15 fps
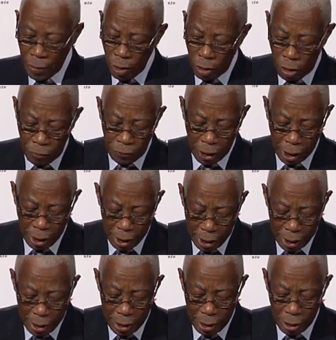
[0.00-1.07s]
of the
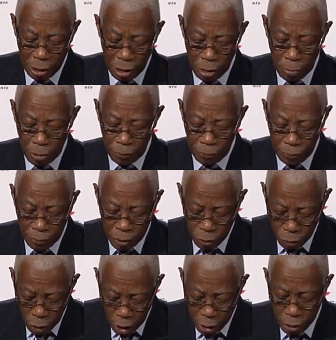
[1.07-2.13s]
Canadian Club of
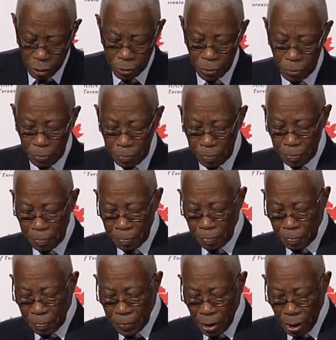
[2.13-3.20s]
Toronto
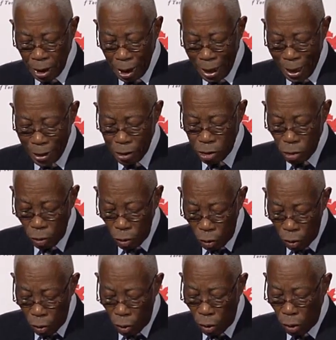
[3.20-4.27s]
and to
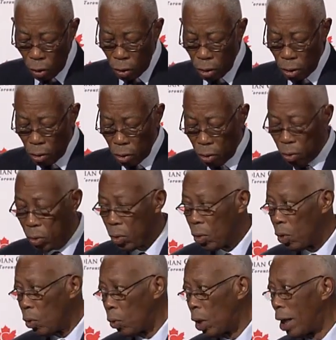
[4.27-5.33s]
all
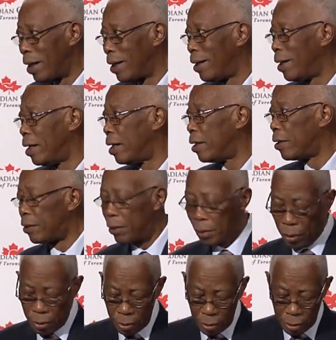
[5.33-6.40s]
who are here
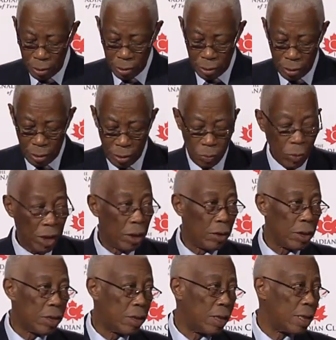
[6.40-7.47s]
with
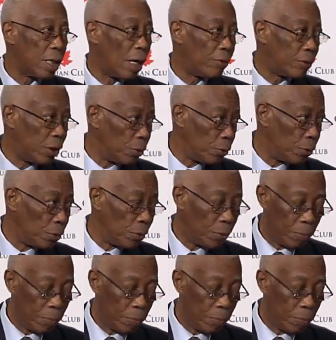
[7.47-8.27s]
us this afternoon.